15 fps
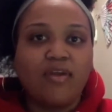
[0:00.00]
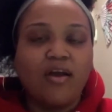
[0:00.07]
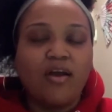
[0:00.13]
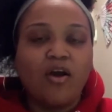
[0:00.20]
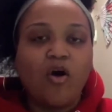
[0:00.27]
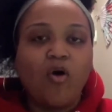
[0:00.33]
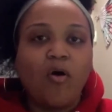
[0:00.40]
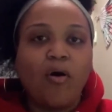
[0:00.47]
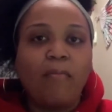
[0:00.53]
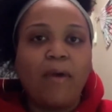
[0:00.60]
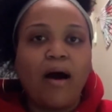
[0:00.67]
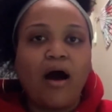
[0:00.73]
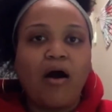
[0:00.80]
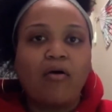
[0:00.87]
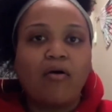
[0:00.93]
go
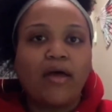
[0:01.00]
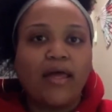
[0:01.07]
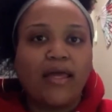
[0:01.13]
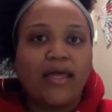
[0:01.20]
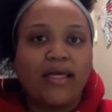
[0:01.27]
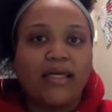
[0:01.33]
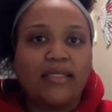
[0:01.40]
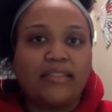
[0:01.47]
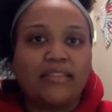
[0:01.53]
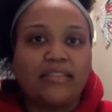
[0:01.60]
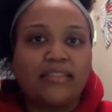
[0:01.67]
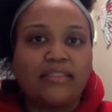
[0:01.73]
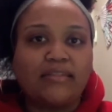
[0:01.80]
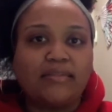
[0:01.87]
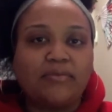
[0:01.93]
about
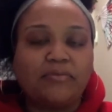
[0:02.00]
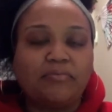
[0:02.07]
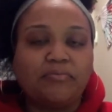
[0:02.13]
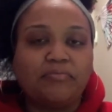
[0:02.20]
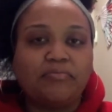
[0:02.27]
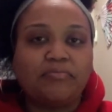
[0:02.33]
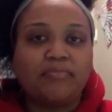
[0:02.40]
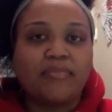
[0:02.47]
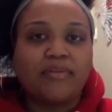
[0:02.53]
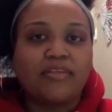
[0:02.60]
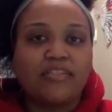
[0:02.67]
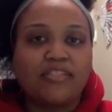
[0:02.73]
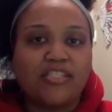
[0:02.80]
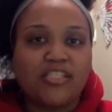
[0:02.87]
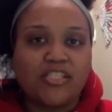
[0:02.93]
and
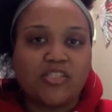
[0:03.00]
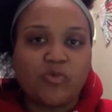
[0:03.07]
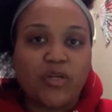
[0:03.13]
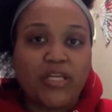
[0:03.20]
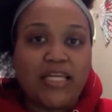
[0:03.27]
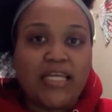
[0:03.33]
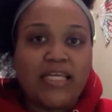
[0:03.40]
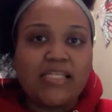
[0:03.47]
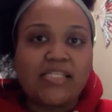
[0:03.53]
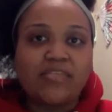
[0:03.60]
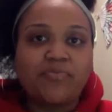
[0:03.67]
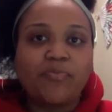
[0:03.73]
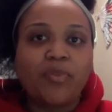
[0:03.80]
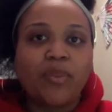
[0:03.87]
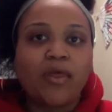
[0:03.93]
just release.
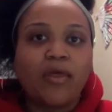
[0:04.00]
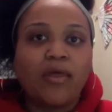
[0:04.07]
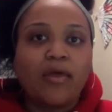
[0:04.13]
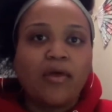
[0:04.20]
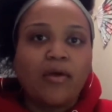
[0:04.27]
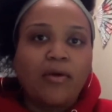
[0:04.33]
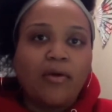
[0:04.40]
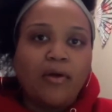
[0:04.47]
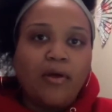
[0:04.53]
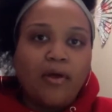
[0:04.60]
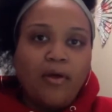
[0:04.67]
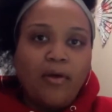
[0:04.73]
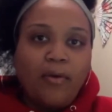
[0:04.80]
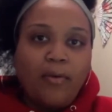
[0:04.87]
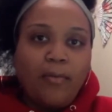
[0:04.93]

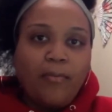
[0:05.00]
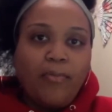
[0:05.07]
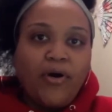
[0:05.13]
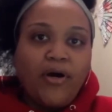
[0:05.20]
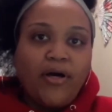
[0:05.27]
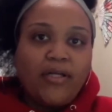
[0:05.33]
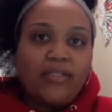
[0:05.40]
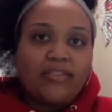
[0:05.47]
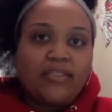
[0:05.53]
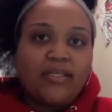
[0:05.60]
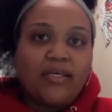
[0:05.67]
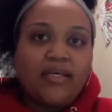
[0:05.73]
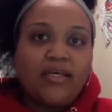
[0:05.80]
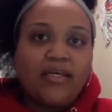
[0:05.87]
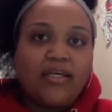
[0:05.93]
But
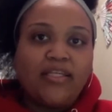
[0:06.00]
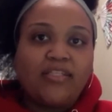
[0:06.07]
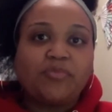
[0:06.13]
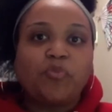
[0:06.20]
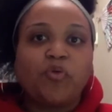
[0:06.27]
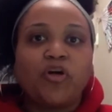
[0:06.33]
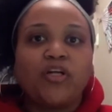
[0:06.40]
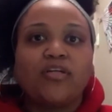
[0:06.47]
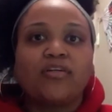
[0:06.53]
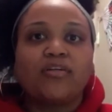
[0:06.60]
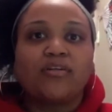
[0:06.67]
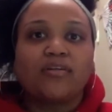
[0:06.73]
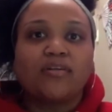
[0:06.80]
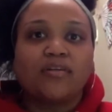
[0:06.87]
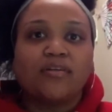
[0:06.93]
it's more
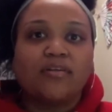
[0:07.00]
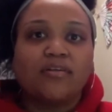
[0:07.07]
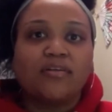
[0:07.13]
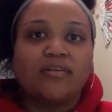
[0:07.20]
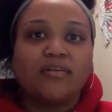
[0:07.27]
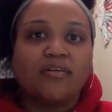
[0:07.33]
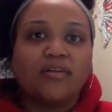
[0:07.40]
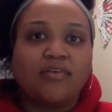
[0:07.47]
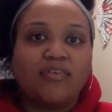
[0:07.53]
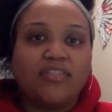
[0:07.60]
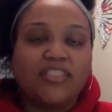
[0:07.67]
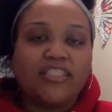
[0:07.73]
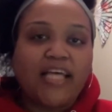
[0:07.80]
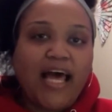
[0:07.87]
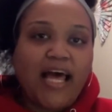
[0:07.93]
of a
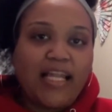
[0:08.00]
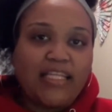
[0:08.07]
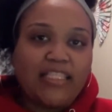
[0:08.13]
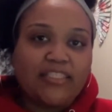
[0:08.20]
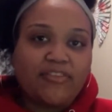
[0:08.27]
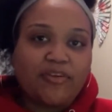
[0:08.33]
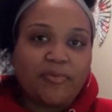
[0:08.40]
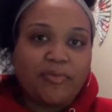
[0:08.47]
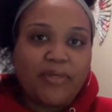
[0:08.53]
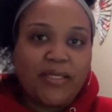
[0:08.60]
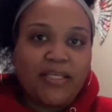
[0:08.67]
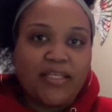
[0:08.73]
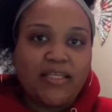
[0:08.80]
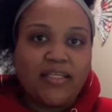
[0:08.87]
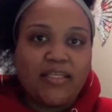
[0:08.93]
challenge for
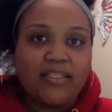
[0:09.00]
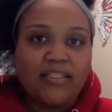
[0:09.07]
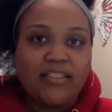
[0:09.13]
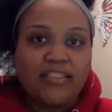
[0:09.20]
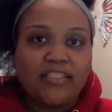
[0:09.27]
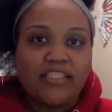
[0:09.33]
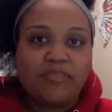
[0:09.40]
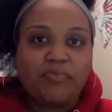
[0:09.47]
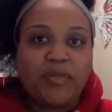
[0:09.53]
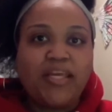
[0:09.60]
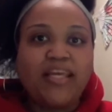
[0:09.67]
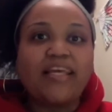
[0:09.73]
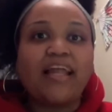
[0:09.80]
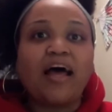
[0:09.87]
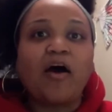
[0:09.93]
me to speak
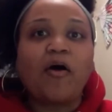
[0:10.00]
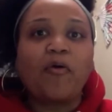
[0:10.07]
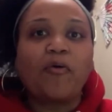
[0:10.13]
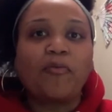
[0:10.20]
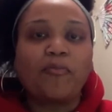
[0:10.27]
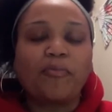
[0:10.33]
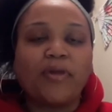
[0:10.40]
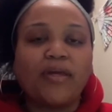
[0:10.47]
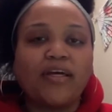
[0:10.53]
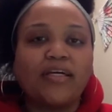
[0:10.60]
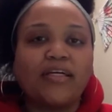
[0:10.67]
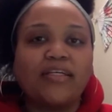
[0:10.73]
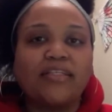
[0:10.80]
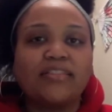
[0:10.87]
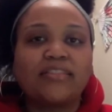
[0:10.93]
it out
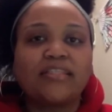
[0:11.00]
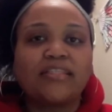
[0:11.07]
because